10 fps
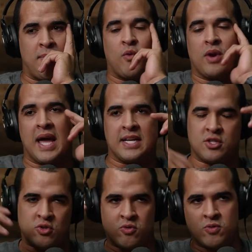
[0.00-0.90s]
I would like
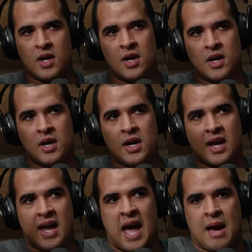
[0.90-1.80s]
to
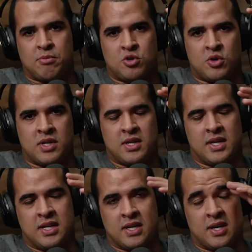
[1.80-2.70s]
capture it
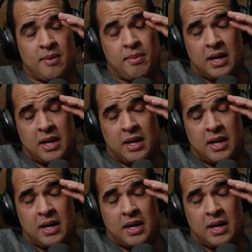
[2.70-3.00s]
in a...